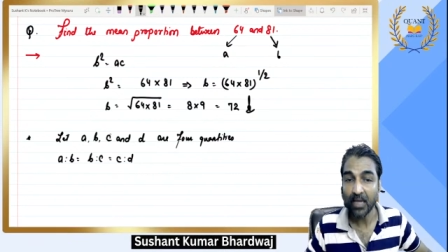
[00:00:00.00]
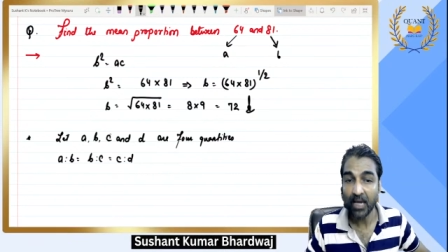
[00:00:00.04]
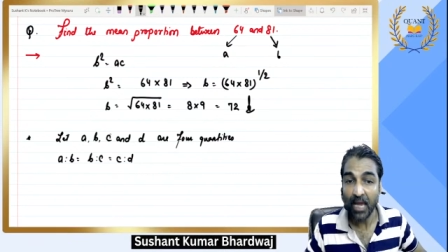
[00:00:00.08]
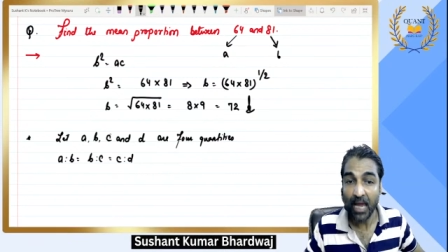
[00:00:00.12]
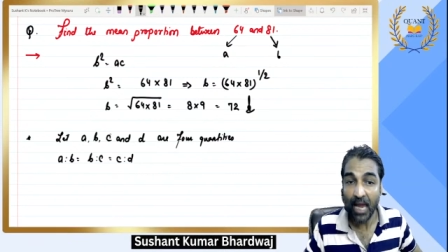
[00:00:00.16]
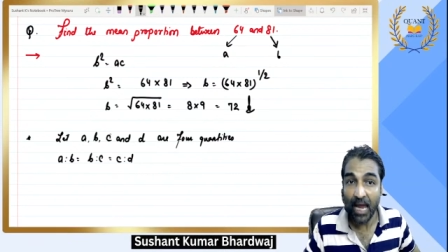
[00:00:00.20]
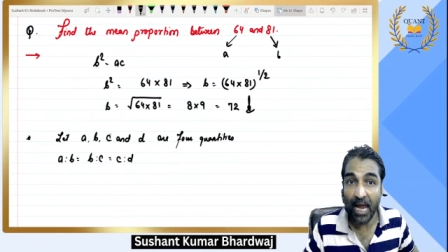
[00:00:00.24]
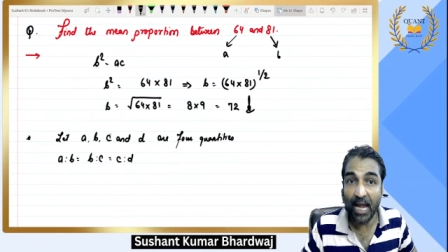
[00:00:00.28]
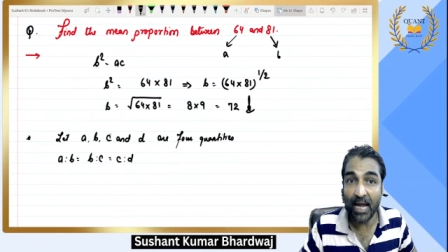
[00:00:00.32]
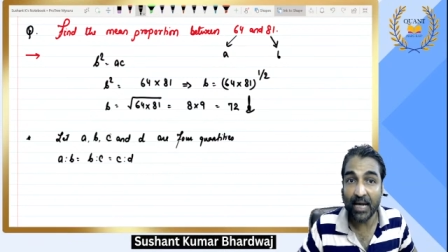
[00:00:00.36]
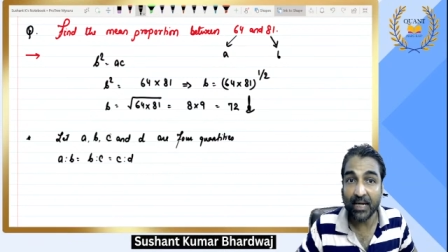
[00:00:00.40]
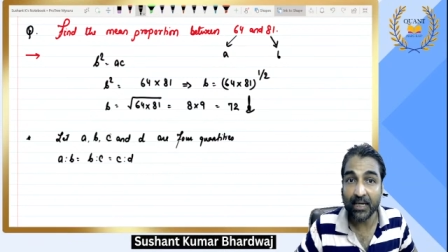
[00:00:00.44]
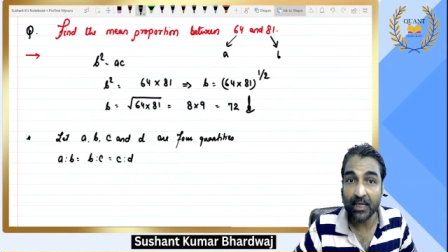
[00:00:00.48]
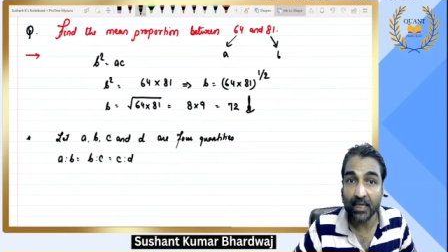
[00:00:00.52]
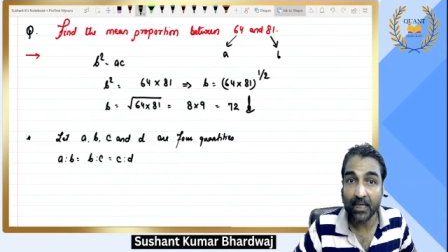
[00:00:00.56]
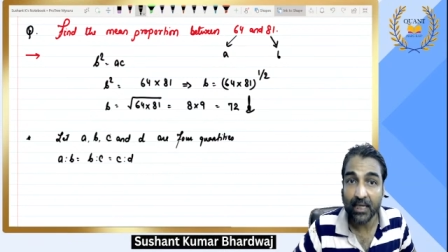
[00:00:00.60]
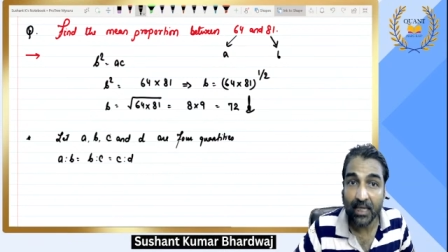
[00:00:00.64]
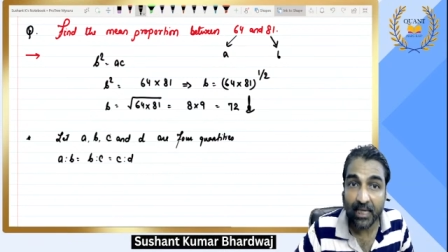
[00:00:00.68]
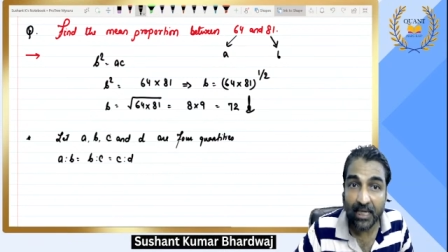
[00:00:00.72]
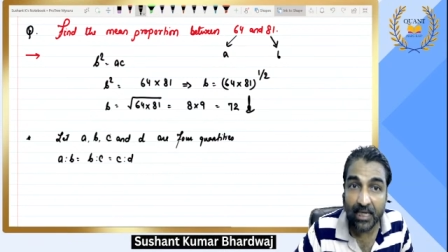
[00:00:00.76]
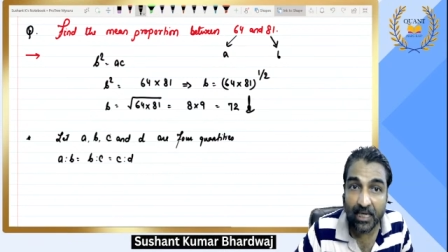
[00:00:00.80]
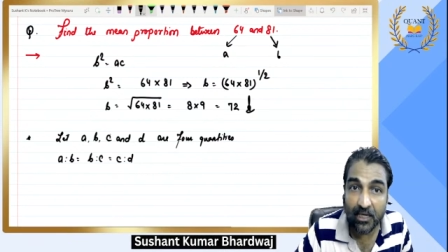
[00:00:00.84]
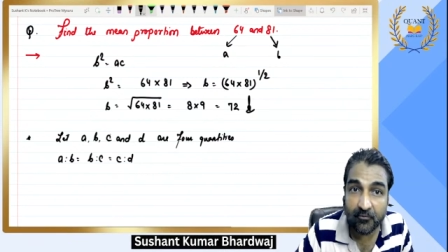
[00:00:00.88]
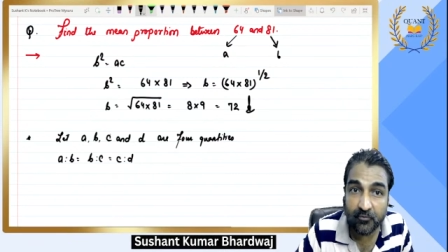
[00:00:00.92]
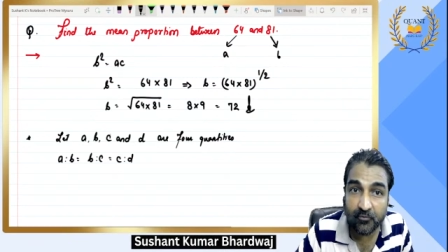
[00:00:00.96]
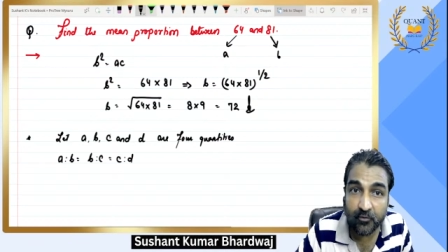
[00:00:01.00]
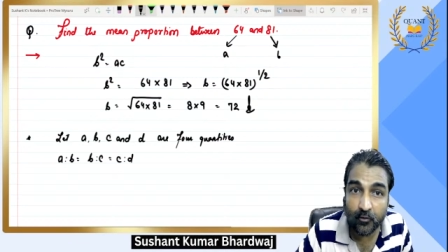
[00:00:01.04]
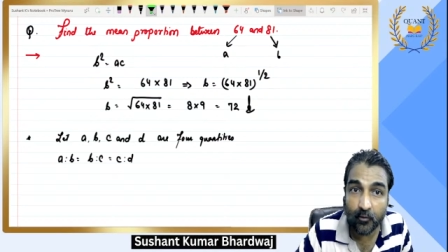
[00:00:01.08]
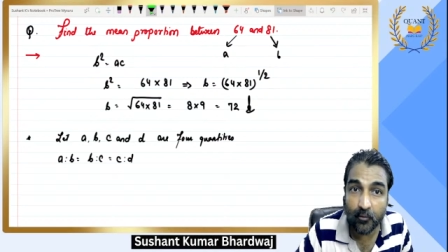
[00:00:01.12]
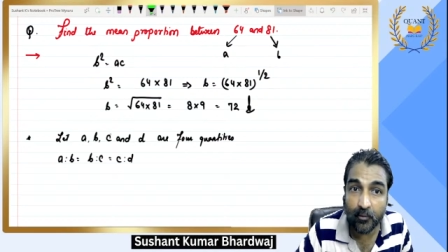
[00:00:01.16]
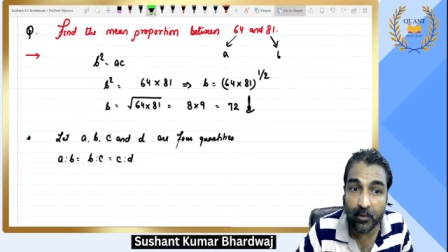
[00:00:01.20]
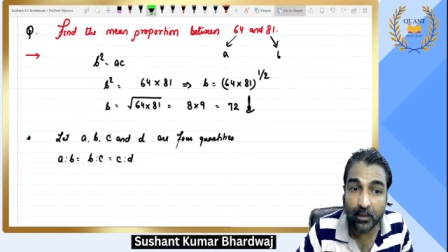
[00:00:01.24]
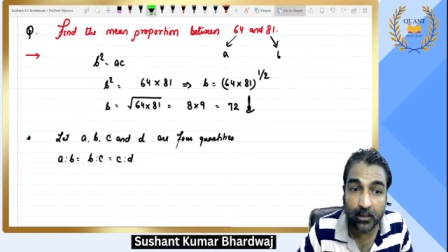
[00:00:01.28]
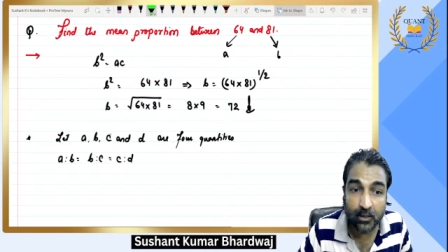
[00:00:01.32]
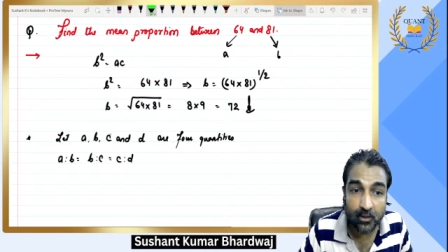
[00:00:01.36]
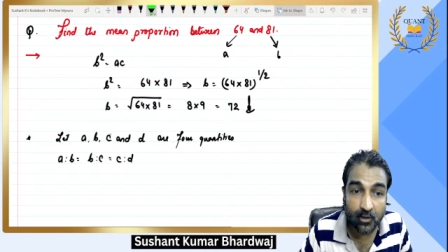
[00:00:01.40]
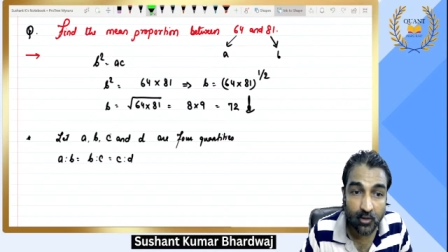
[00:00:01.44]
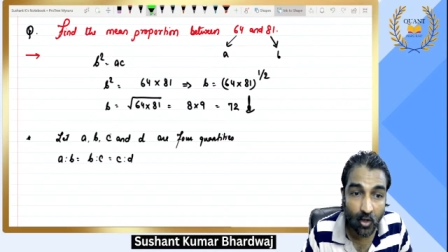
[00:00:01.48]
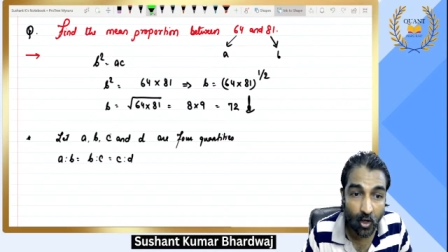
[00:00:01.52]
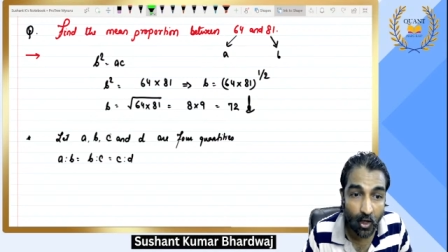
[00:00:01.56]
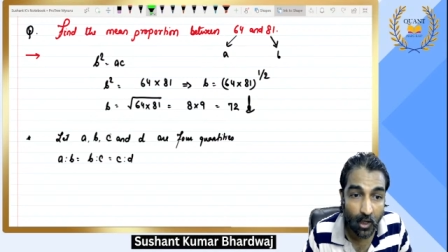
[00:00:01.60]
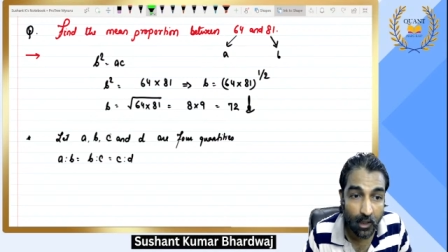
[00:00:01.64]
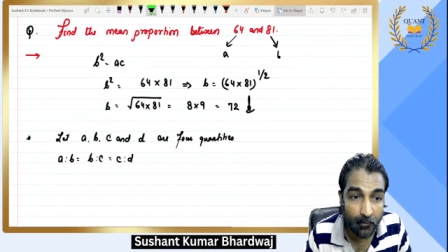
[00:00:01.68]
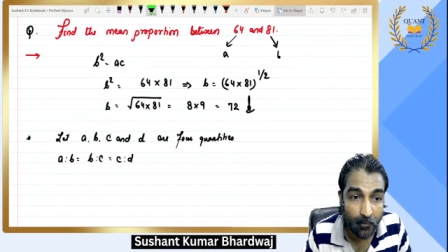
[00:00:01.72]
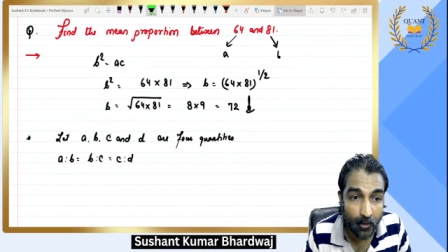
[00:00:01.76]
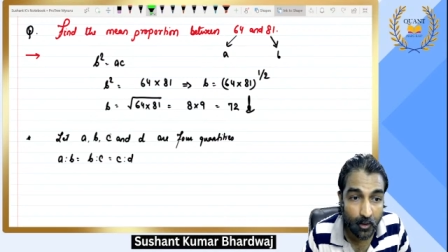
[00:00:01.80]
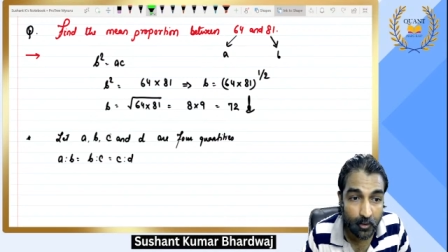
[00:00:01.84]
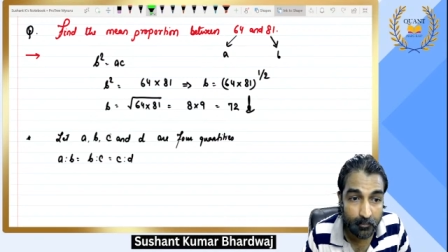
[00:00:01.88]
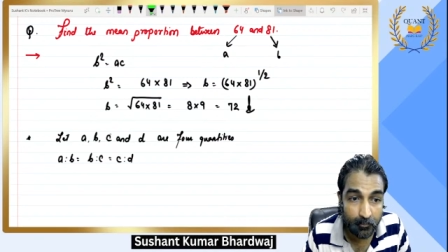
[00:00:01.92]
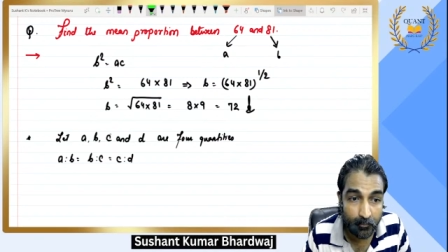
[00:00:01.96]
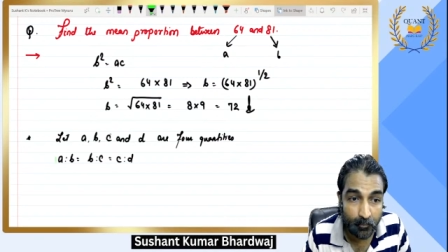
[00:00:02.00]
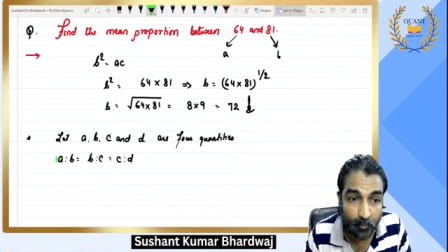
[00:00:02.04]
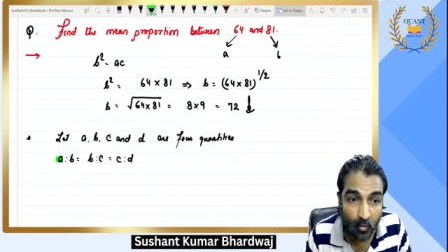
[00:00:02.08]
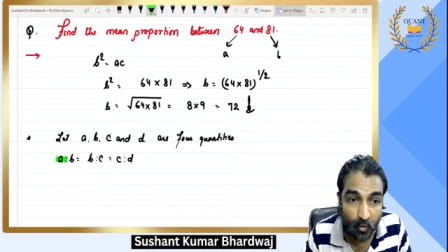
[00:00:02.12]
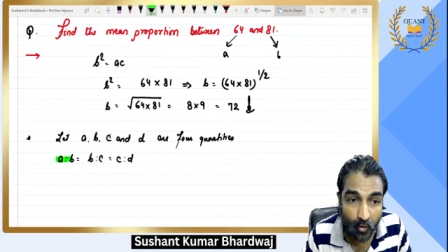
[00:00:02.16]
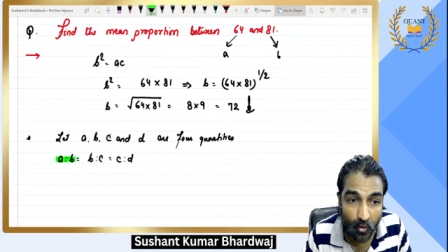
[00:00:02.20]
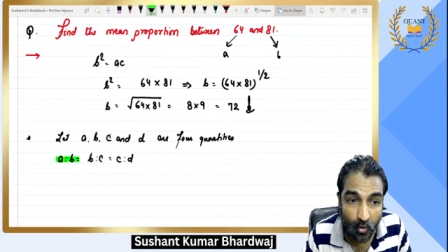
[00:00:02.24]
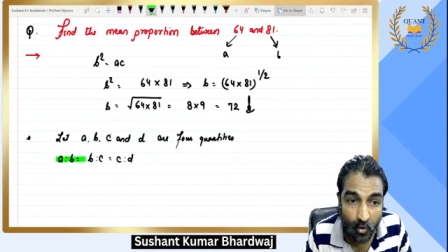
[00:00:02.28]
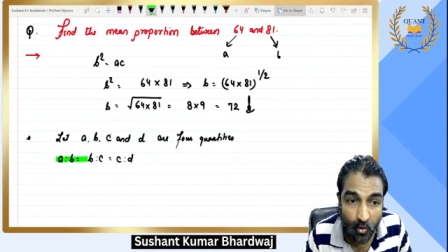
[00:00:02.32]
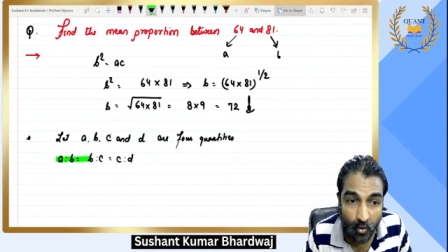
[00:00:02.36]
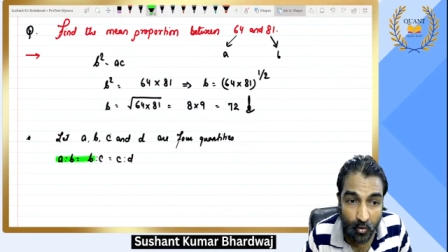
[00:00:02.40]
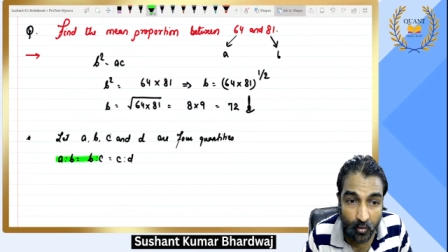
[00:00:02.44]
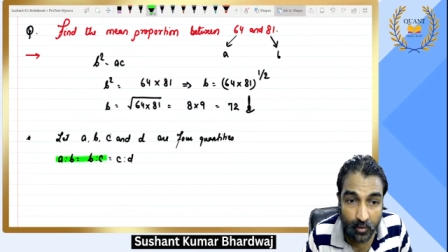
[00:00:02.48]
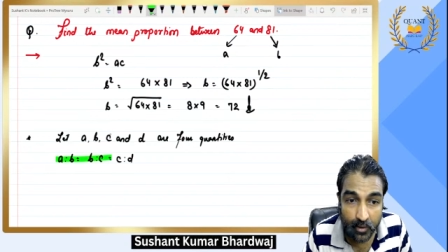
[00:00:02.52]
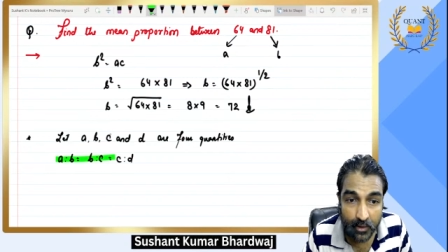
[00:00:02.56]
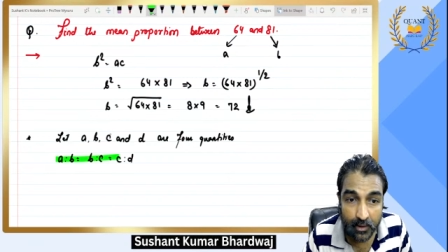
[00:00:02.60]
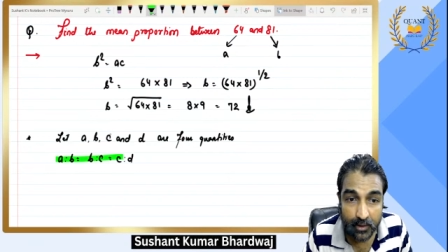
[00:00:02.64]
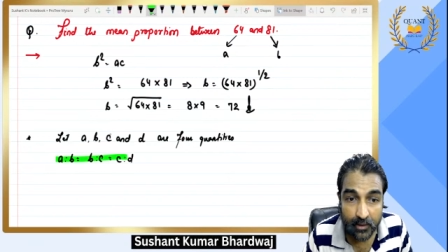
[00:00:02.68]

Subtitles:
And if we will talk about more